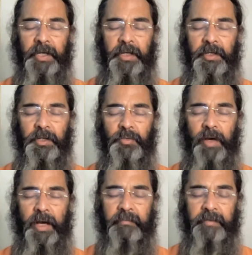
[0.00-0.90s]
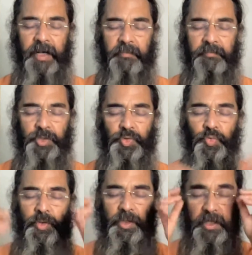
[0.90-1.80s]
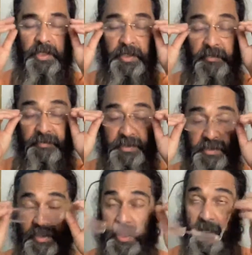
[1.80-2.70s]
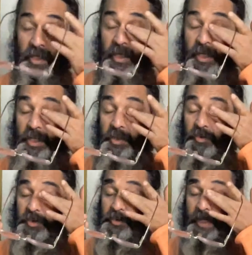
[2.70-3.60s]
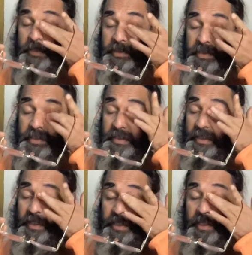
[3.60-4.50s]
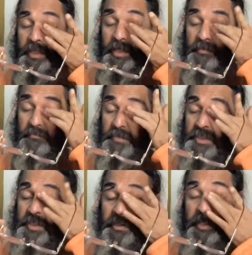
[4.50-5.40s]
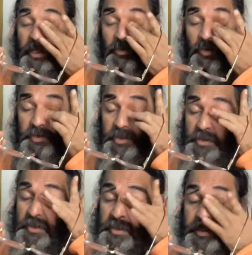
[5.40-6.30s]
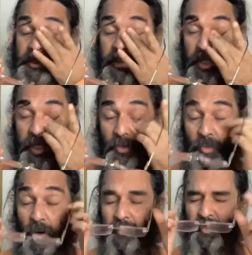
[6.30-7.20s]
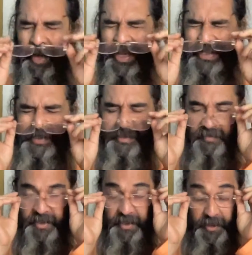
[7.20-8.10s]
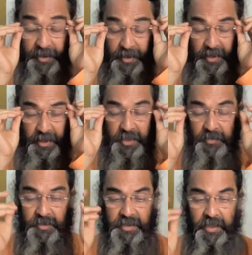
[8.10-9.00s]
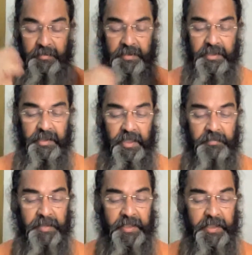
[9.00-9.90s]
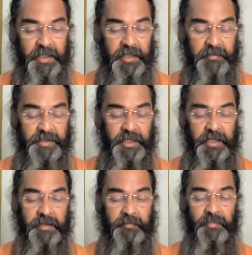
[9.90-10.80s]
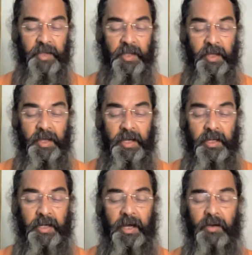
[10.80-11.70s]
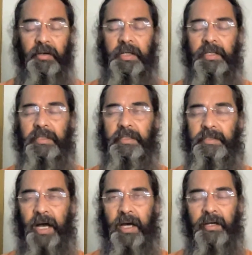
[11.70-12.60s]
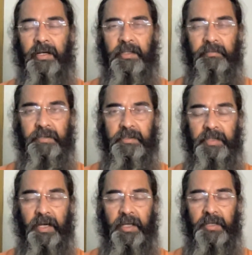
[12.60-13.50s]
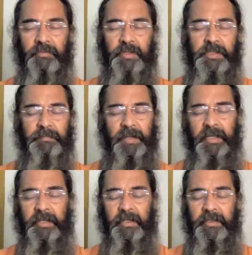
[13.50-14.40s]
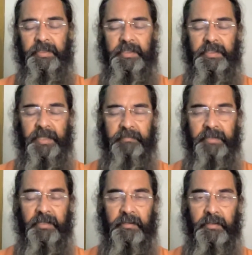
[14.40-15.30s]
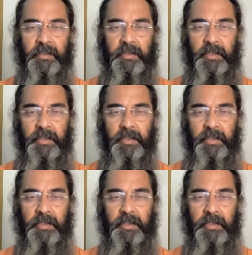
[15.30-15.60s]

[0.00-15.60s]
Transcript: In order to have that Vishwotirna avastha, you transcend the material consciousness comprehensively, and you establish in that meditative state. Now, in the Jagrata avastha, if we split these seven